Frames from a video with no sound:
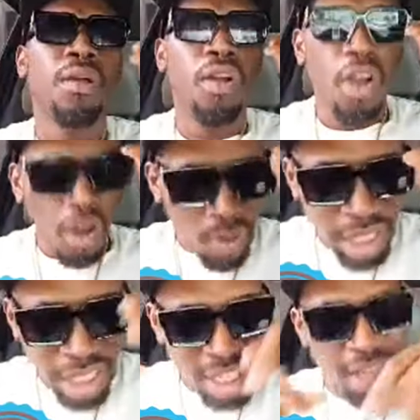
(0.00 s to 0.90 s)
Or we
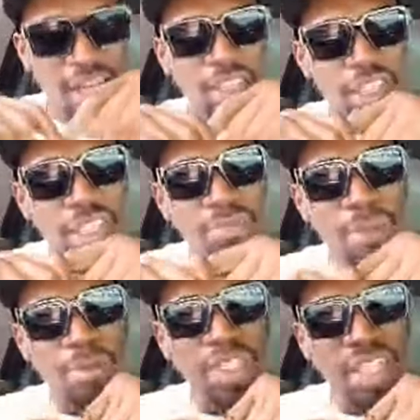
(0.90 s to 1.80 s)
not hear Andrew keep a
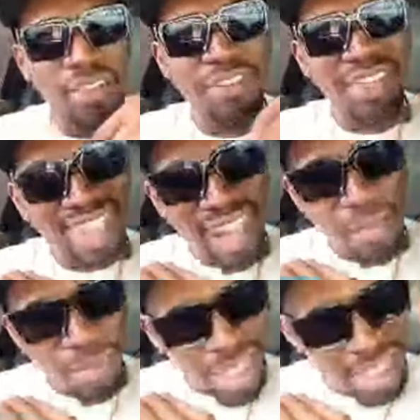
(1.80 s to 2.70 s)
press conference and
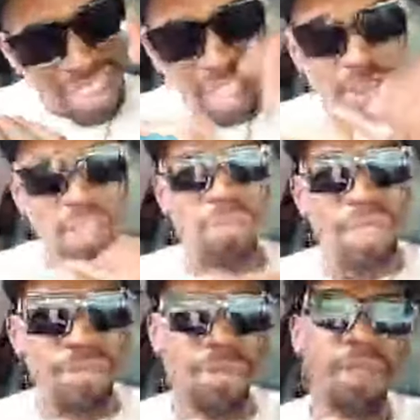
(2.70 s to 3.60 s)
apologize to the
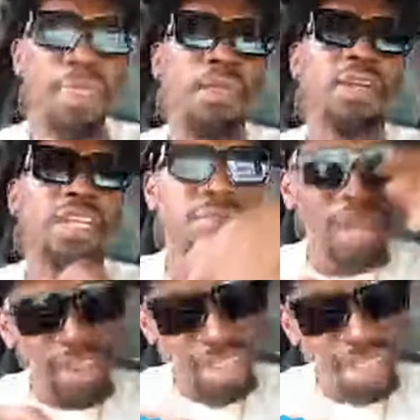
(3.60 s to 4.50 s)
people, him
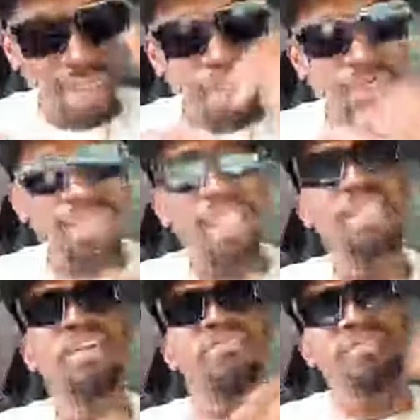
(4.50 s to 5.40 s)
and Christopher Tufton.
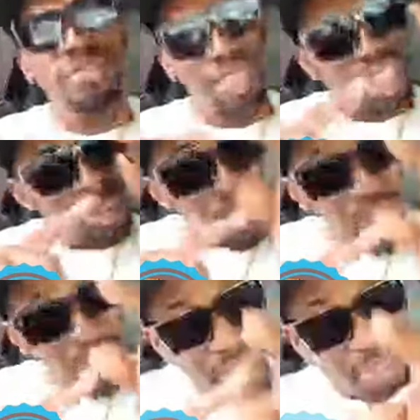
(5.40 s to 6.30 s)
You know
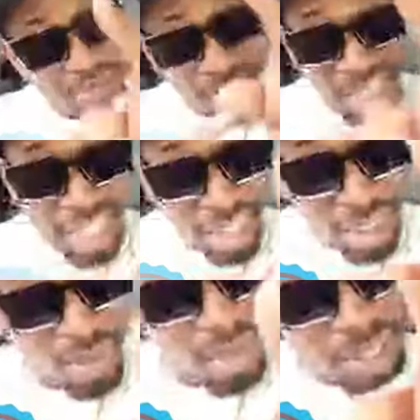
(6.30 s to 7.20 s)
when me, did, me tell you, when me